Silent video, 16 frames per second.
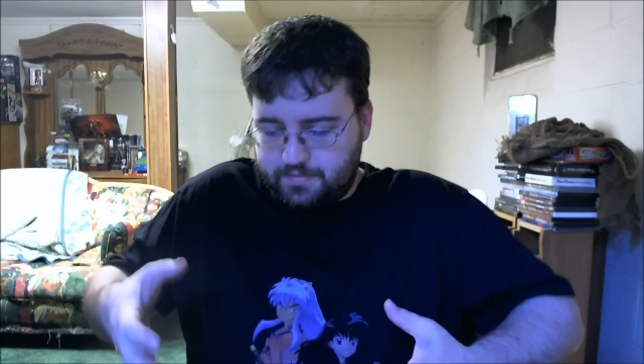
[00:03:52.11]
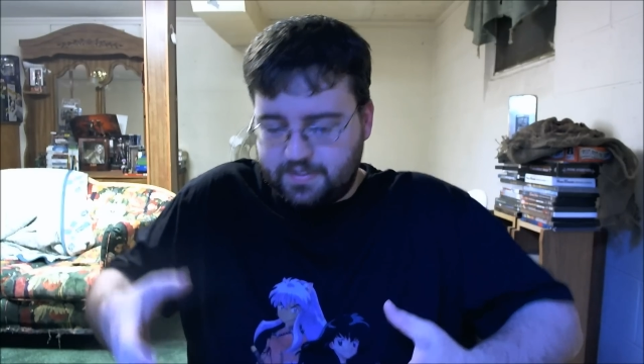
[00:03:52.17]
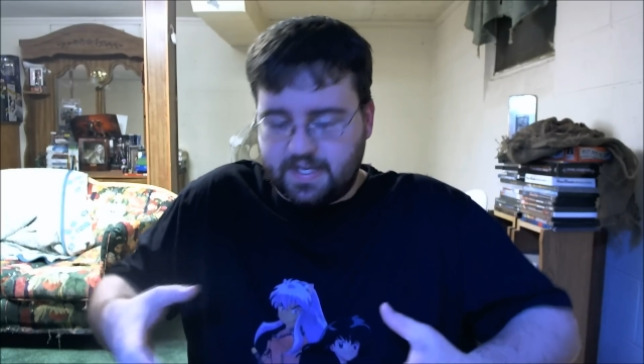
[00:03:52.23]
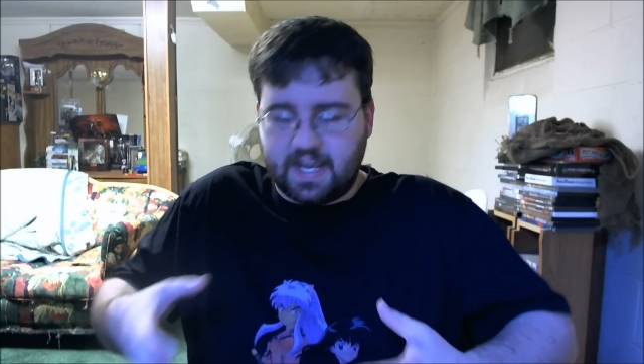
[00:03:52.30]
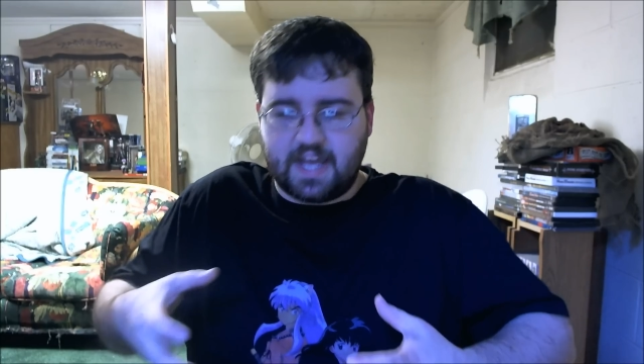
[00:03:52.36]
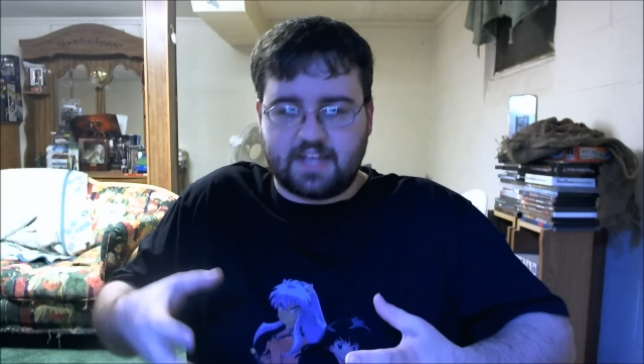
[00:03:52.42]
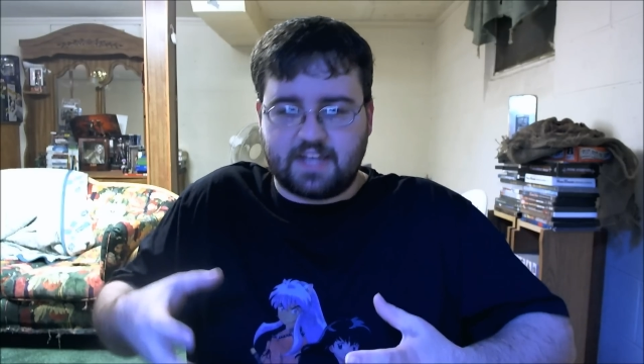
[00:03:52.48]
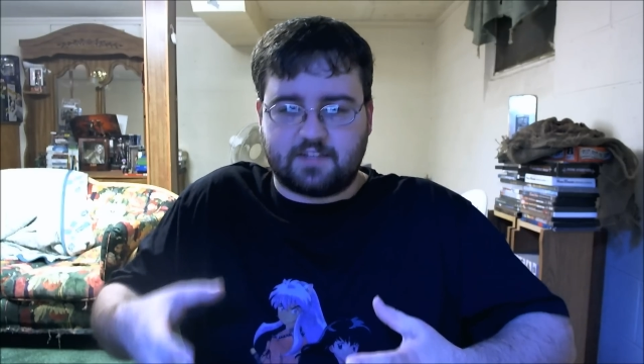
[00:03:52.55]

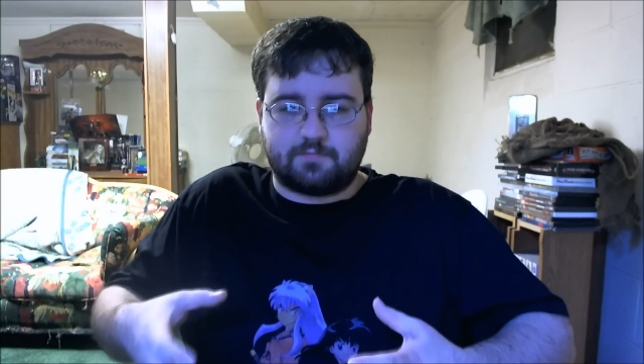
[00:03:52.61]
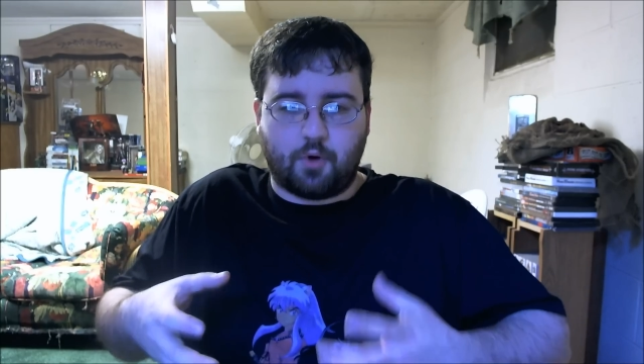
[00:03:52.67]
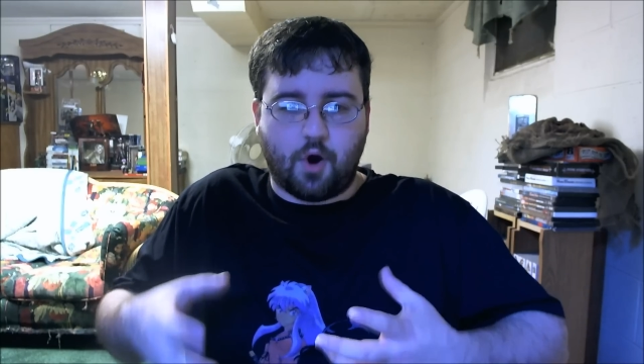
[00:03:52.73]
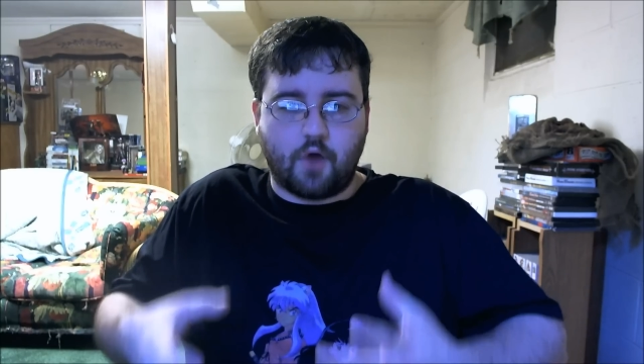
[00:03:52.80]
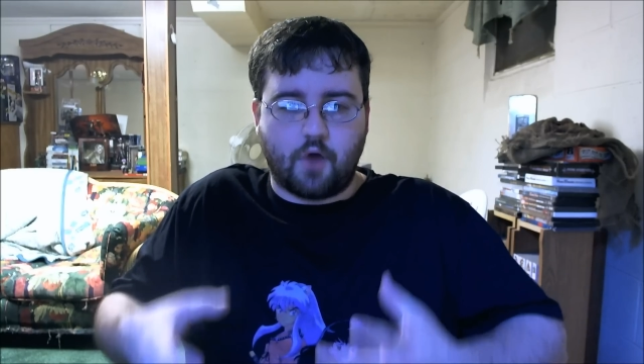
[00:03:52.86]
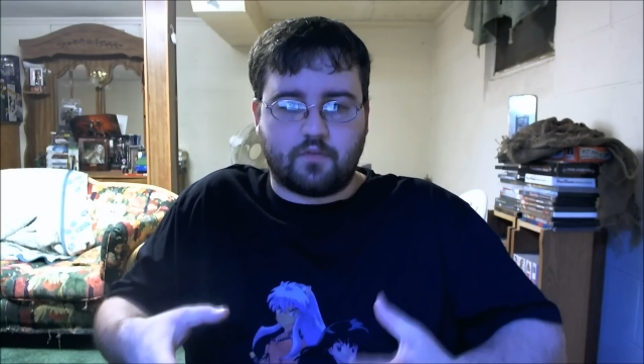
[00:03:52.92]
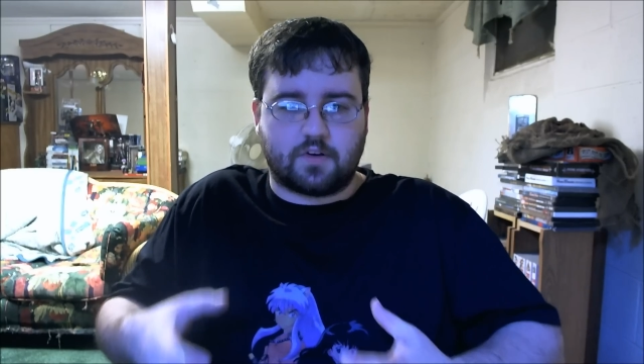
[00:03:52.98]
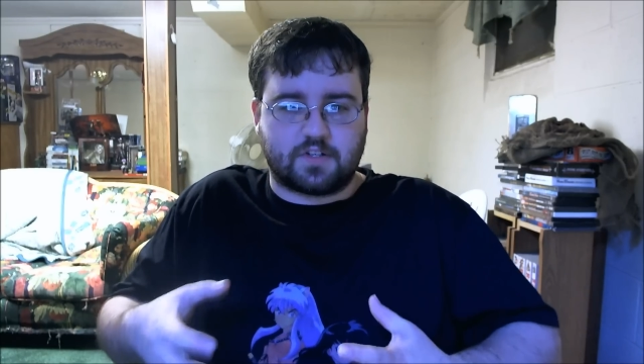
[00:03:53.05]
big ass
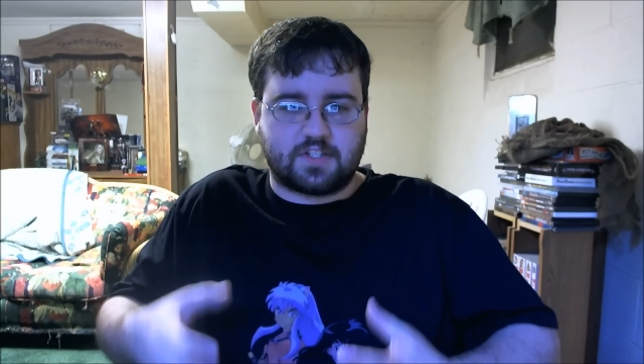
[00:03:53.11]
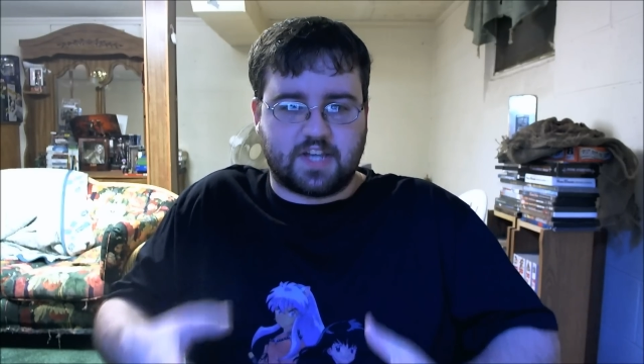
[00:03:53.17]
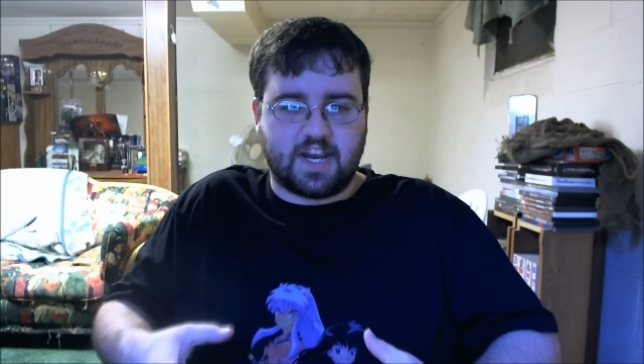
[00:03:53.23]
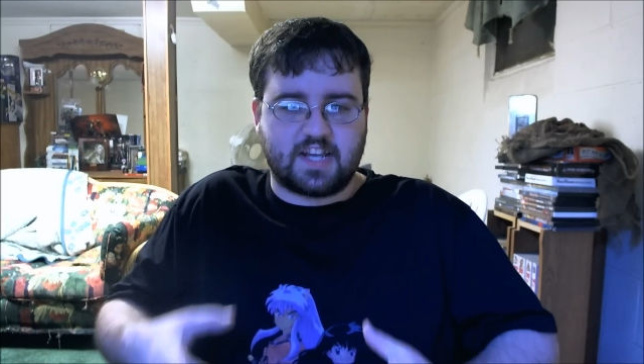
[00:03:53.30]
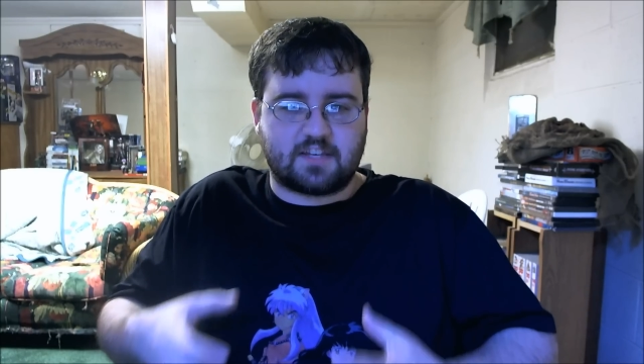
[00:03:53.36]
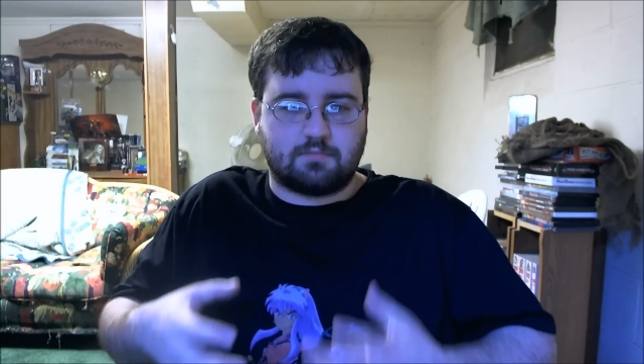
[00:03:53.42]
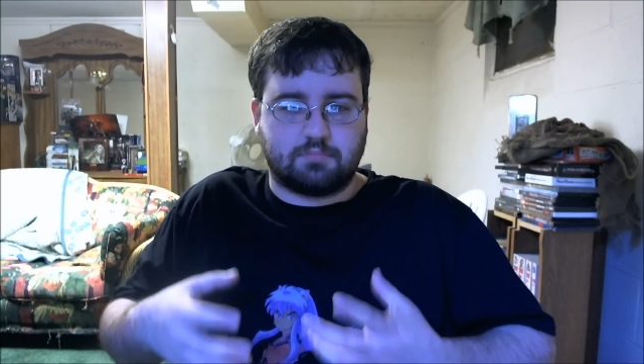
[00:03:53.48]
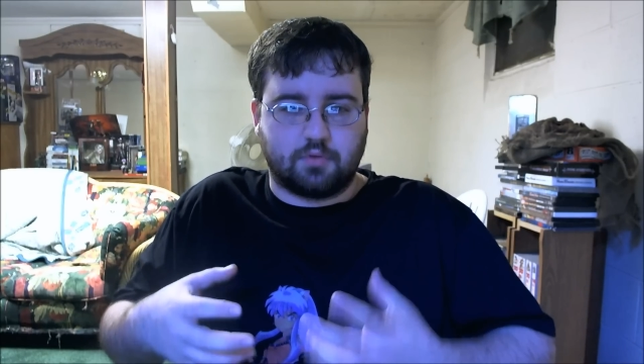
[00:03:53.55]
part of her
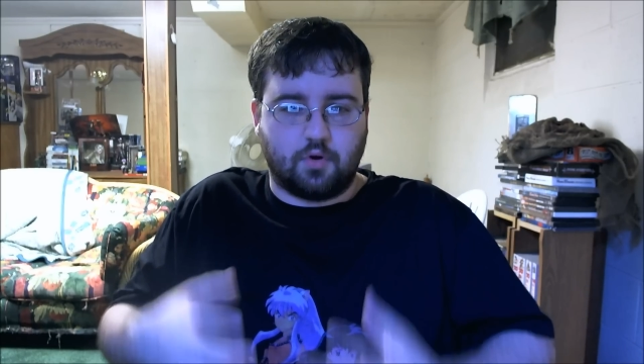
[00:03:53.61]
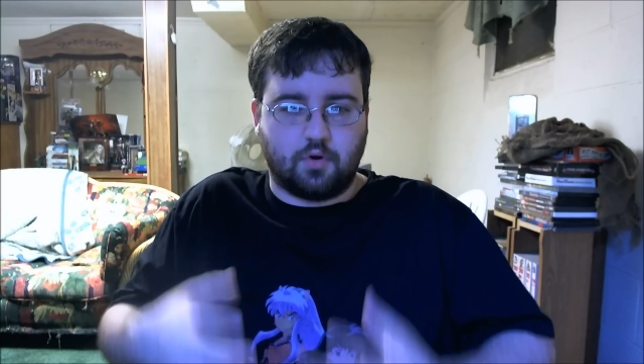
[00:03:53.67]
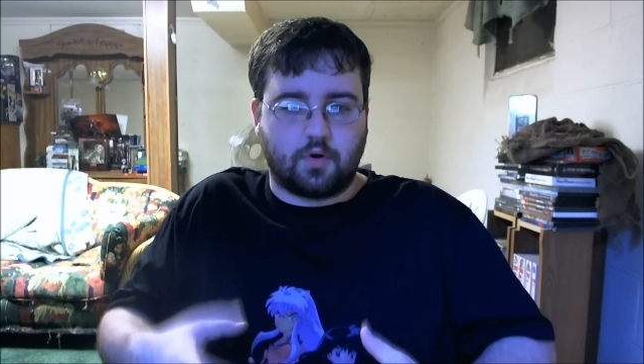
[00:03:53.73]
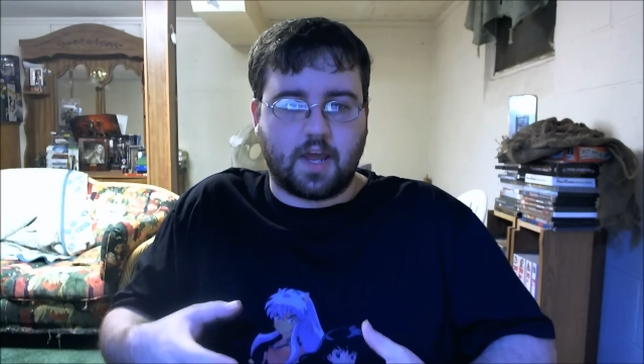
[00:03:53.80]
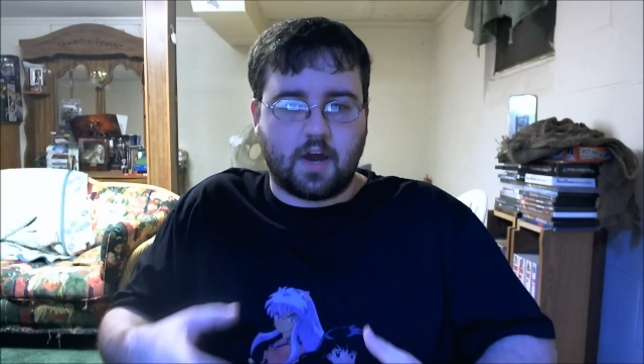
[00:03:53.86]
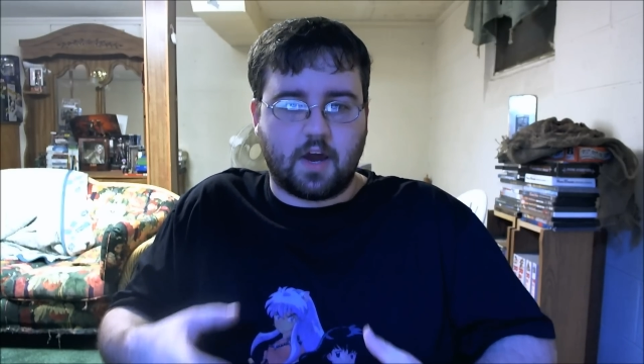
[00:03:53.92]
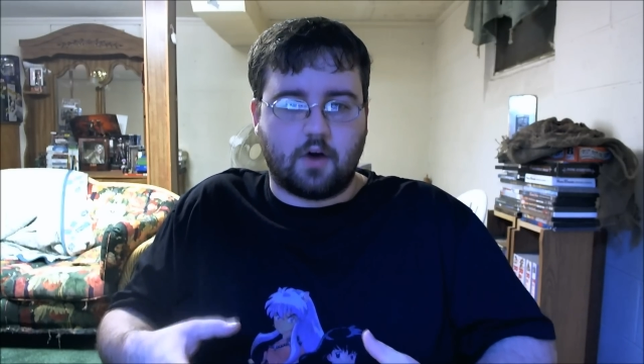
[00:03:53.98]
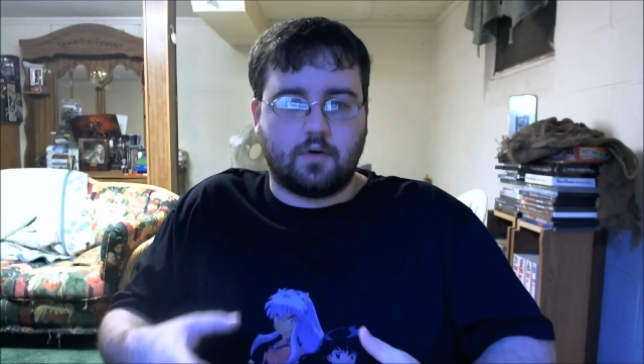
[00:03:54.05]
chest
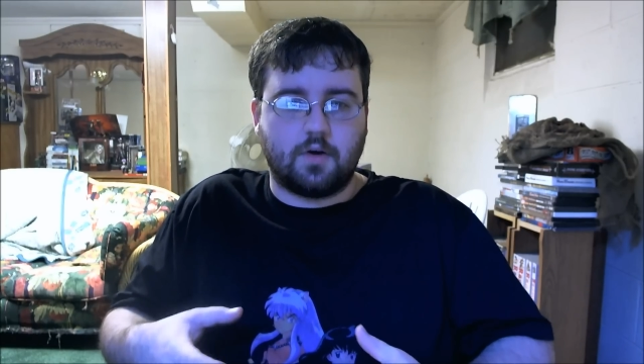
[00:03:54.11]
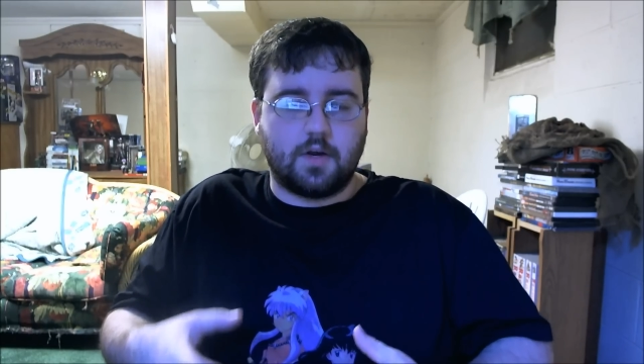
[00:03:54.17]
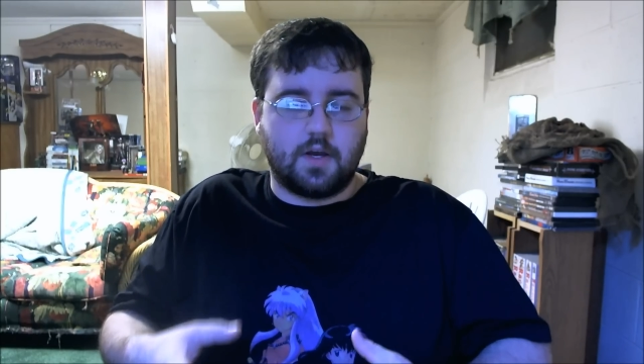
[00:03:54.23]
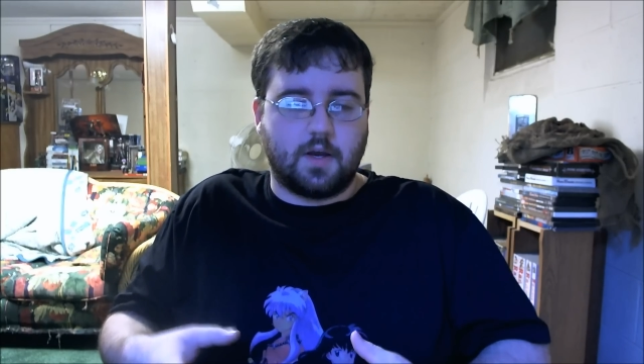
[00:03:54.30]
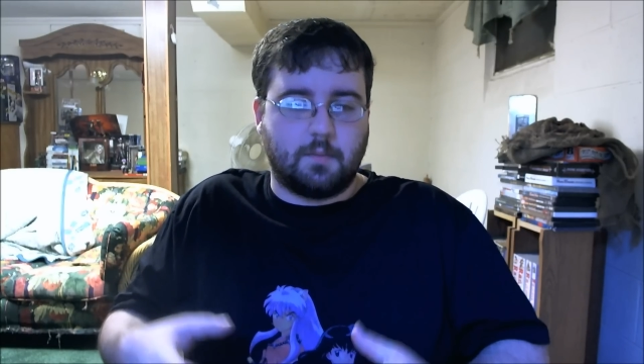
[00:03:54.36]
blown out